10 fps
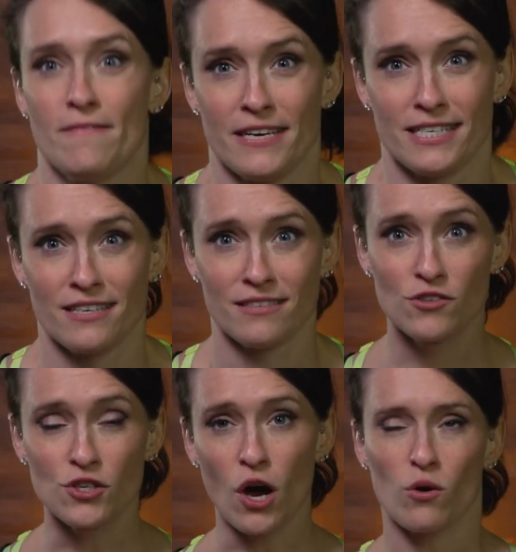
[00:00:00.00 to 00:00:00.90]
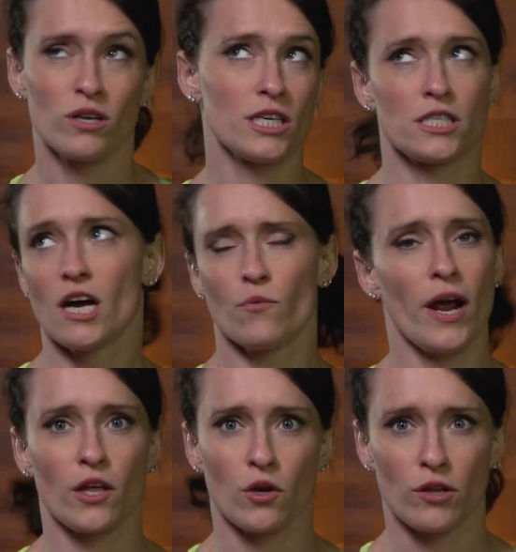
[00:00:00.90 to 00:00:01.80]
of it. So, or at least not
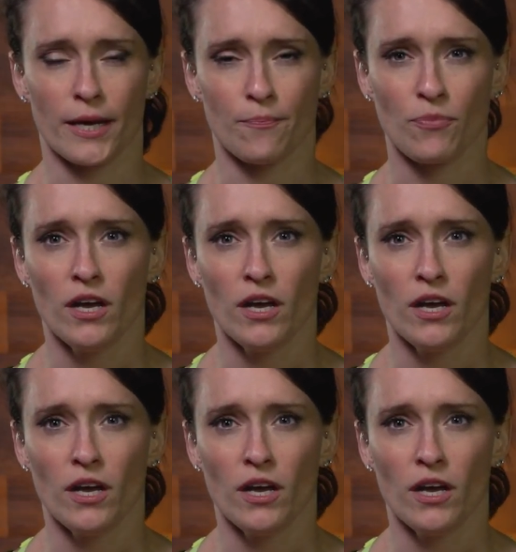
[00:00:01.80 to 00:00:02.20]
regularly.